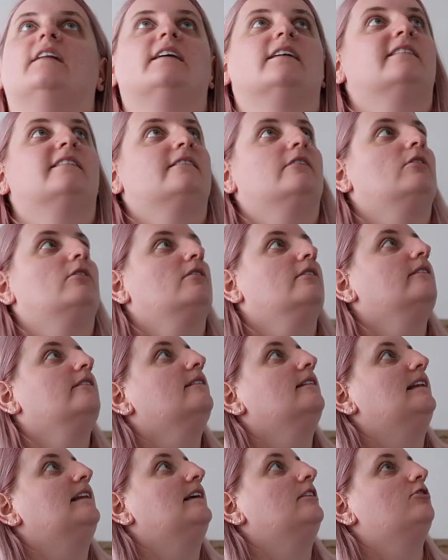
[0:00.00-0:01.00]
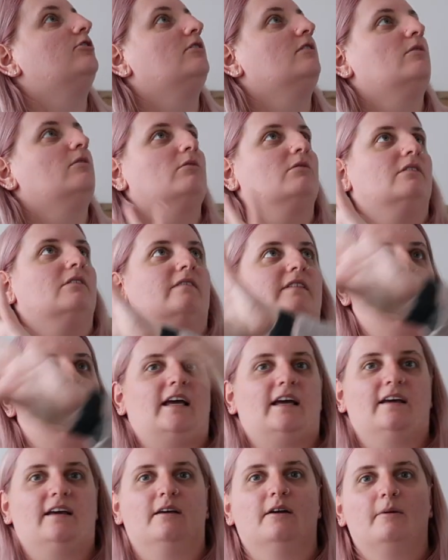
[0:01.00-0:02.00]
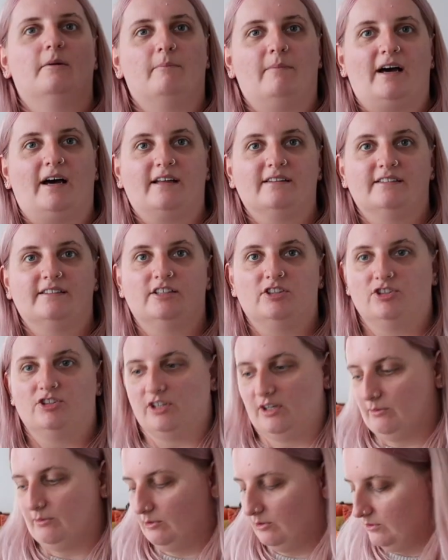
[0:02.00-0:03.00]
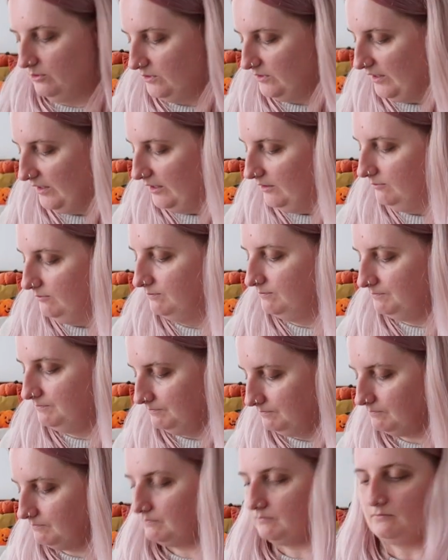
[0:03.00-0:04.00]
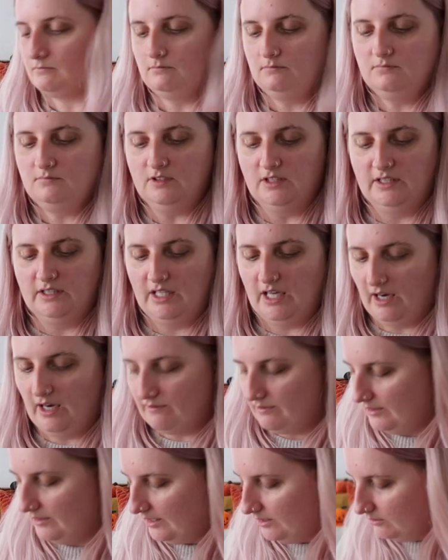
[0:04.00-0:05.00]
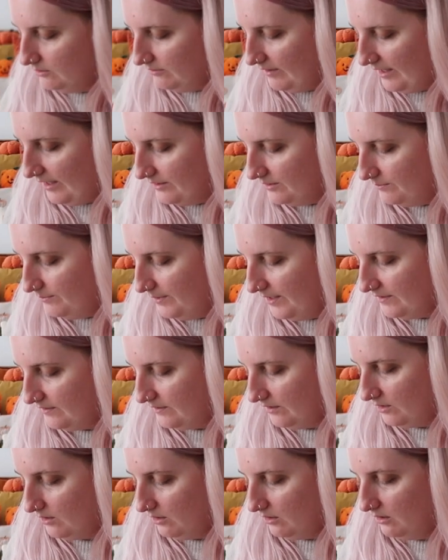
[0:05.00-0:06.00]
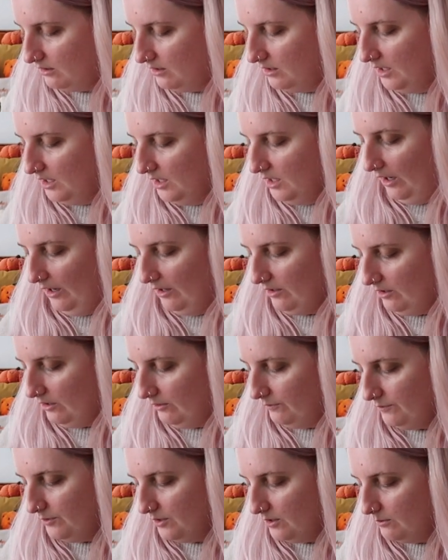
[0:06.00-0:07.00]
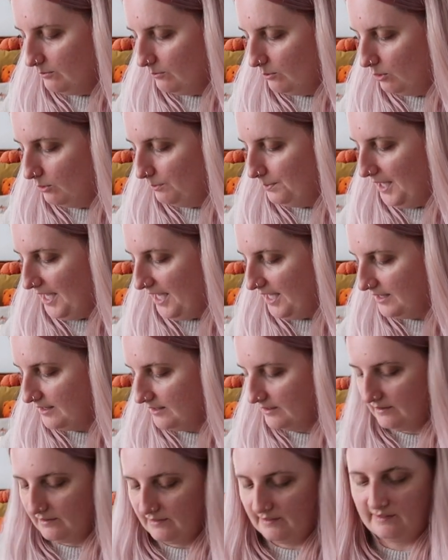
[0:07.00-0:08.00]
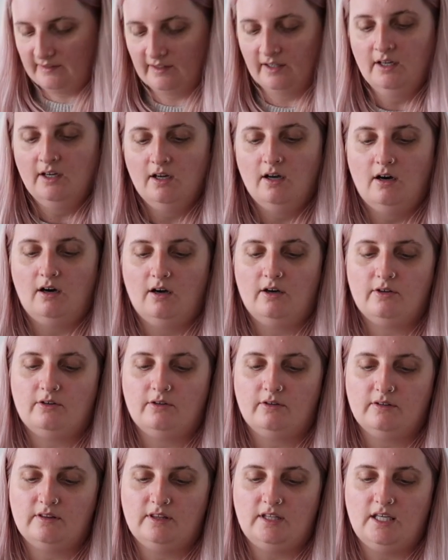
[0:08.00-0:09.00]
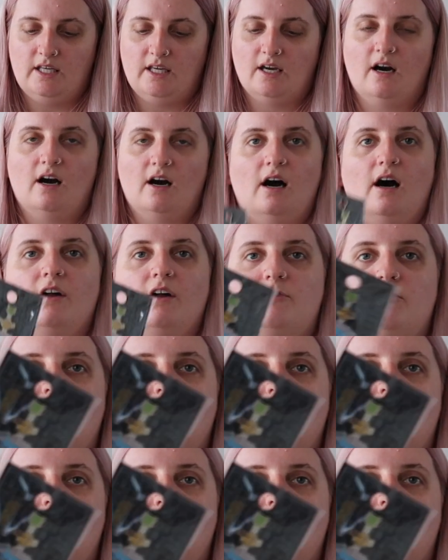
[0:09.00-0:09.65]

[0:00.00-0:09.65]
this at literally all of their band t-shirt walls. So the other little random bits I got a few more pins. I got the Hard